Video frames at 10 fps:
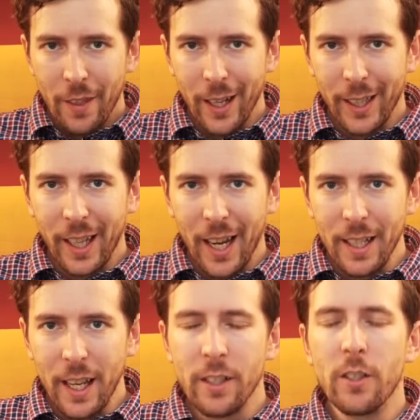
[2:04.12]
then
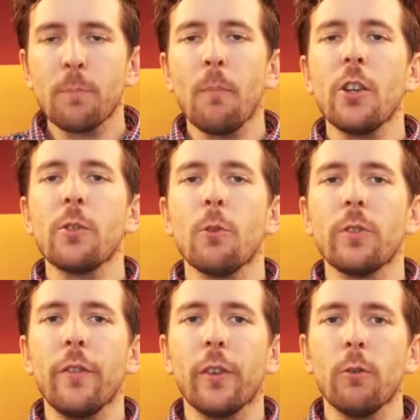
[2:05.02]
again it is much more
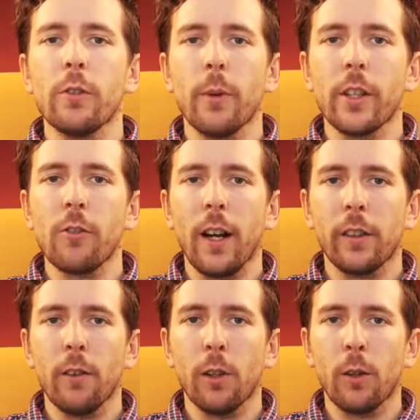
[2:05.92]
difficult to
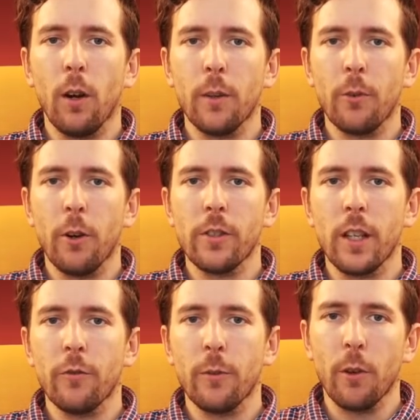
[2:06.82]
extract the required
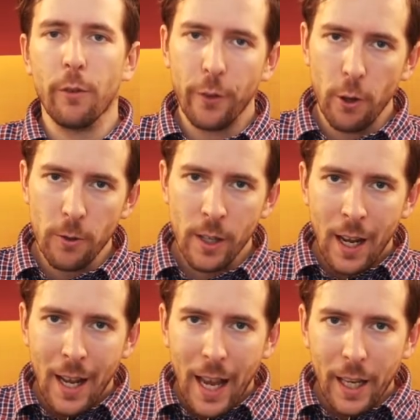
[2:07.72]
protein from your food.
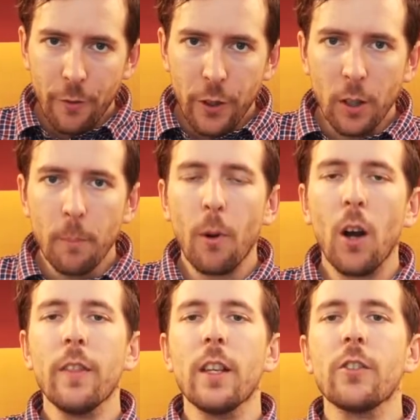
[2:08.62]
And if you
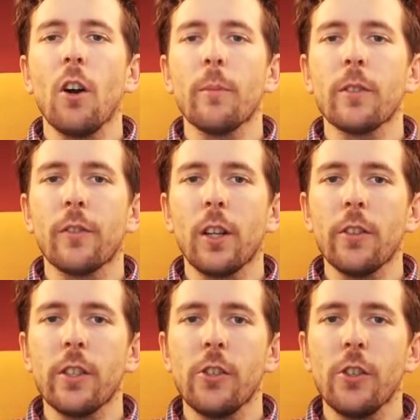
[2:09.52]
combine these types of
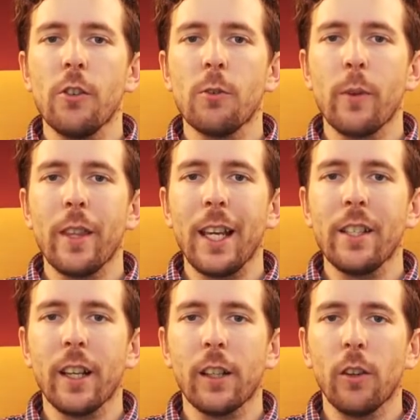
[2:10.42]
gut issues with
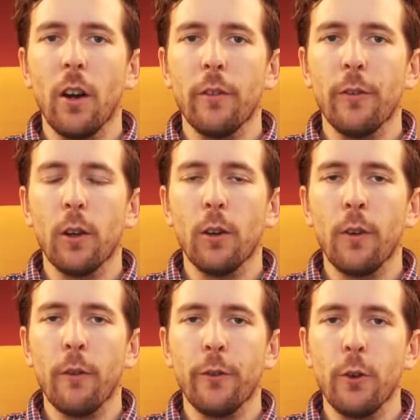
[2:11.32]
eating a diet full
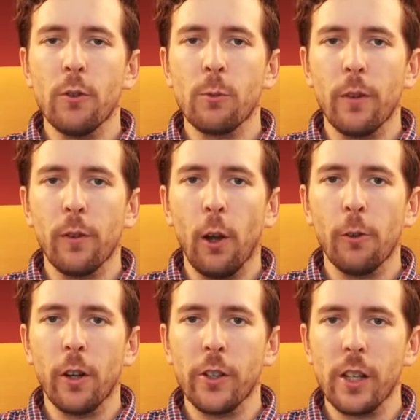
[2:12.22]
of foods with
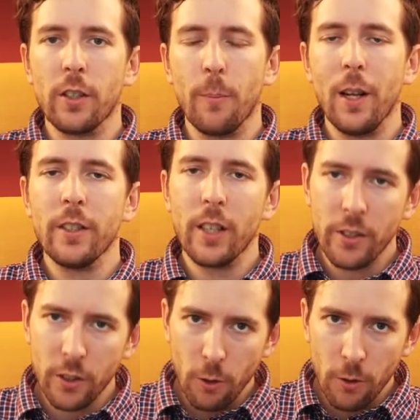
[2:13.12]
low digestibility
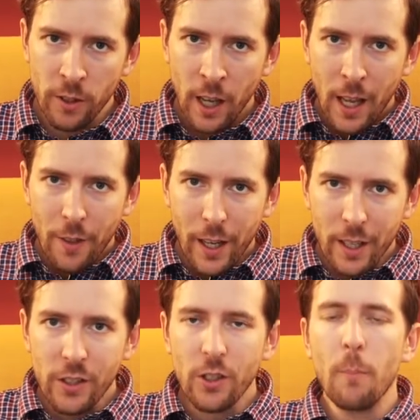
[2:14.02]
scores, then
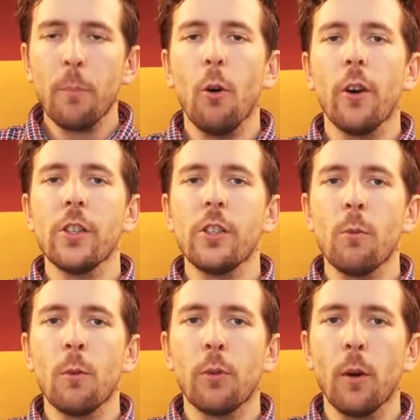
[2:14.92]
at some points
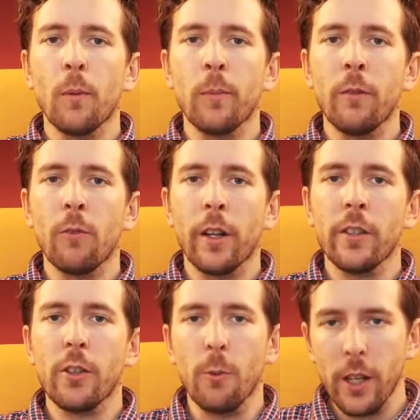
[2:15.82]
you will probably run
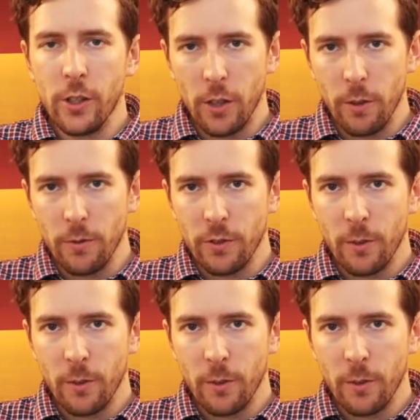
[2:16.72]
into issues.